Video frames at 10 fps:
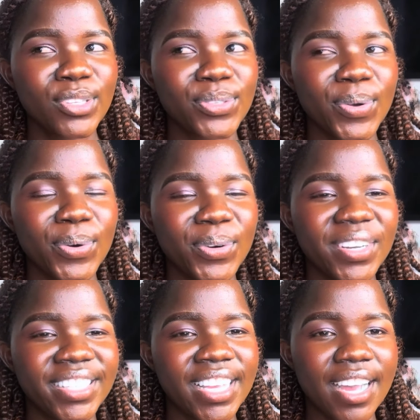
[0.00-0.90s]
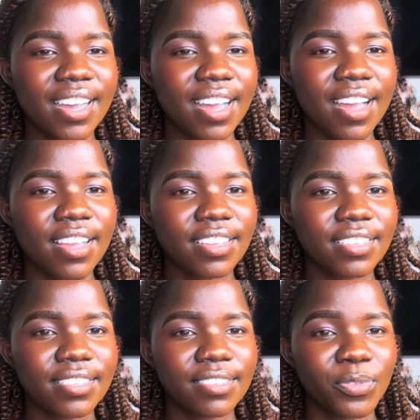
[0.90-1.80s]
So yeah,
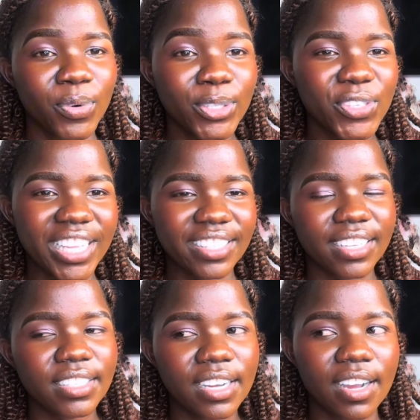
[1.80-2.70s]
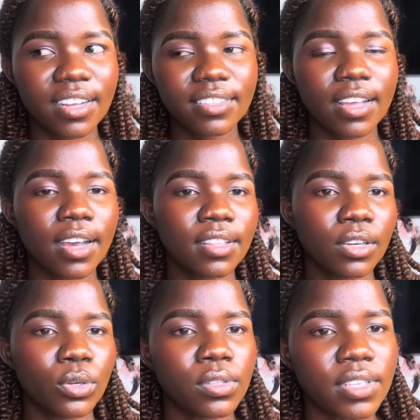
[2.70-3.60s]
I want to get that card. The
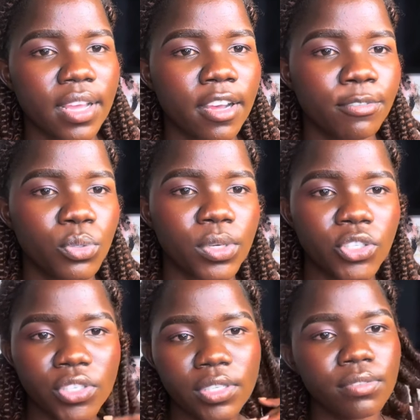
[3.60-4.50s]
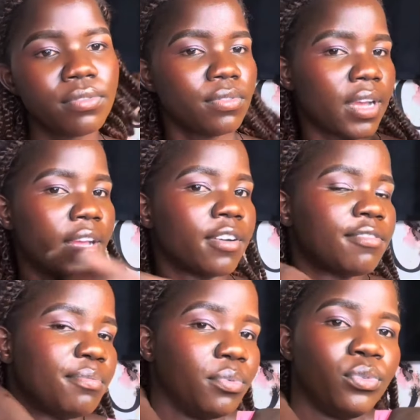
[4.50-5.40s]
other goals I have to achieve, I
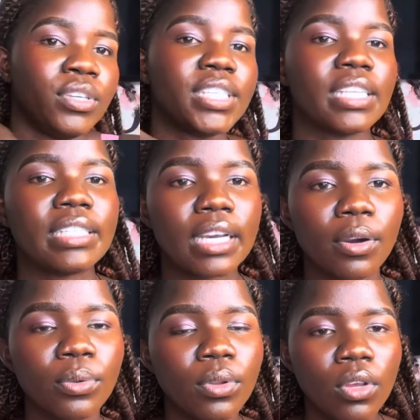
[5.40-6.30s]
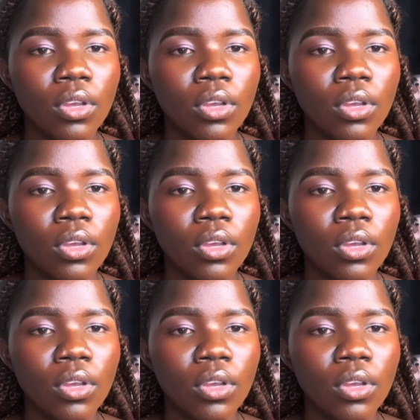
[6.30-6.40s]
have written down,